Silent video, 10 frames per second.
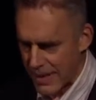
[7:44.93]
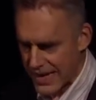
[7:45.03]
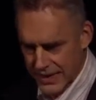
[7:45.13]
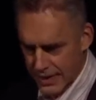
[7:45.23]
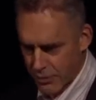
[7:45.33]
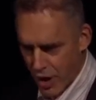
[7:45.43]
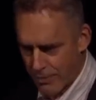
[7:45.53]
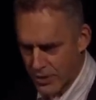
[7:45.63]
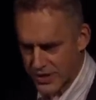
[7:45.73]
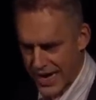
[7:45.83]
making the
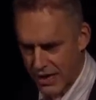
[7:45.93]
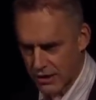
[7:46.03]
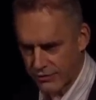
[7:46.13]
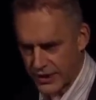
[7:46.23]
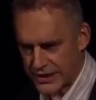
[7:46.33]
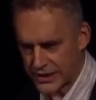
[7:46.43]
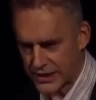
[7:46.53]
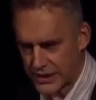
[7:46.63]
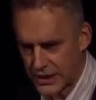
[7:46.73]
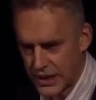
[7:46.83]
proper
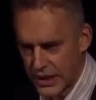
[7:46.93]
sacrifices,